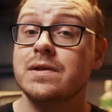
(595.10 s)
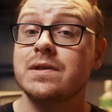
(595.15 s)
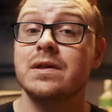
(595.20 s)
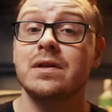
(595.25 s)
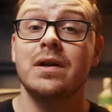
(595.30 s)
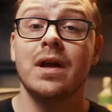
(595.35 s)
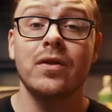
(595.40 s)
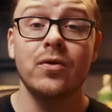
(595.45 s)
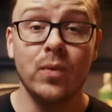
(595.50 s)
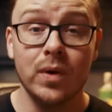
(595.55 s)
This is
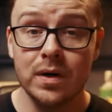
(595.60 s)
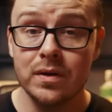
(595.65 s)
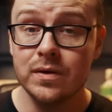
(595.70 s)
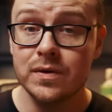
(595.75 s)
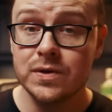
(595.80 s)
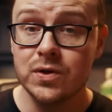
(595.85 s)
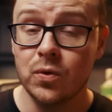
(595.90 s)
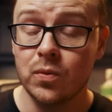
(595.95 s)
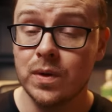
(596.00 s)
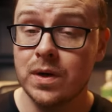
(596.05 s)
another one of
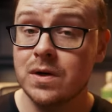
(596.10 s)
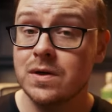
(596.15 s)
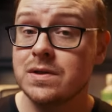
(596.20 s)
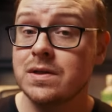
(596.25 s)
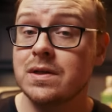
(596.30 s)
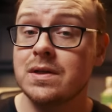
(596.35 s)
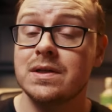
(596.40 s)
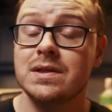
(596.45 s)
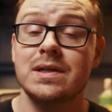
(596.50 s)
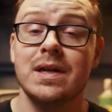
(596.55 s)
those careers
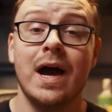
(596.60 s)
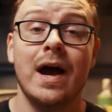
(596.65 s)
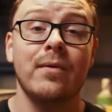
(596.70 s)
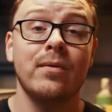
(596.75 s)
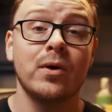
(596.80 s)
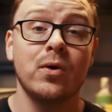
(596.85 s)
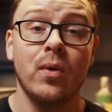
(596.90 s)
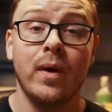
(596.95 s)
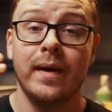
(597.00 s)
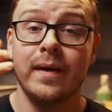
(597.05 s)
that does not
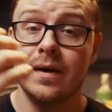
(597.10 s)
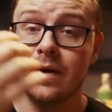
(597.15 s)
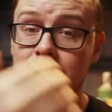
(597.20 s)
require